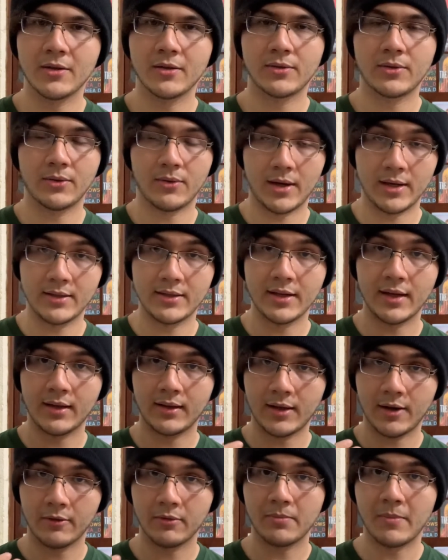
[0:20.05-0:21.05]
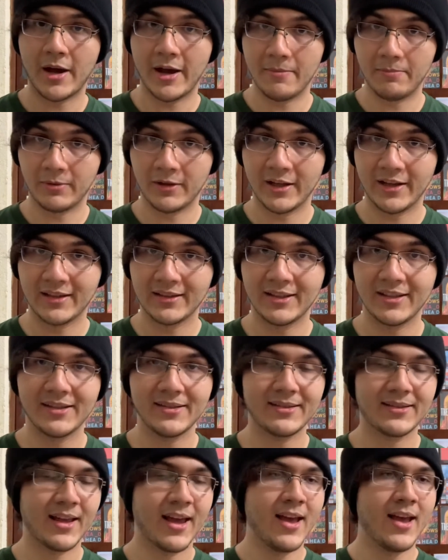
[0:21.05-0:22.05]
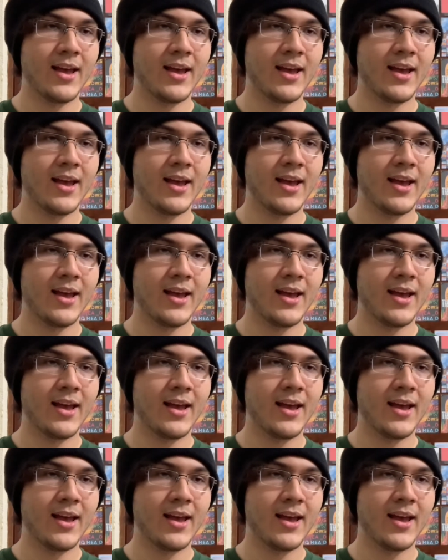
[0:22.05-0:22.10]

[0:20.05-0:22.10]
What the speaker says: So I checked out my playlist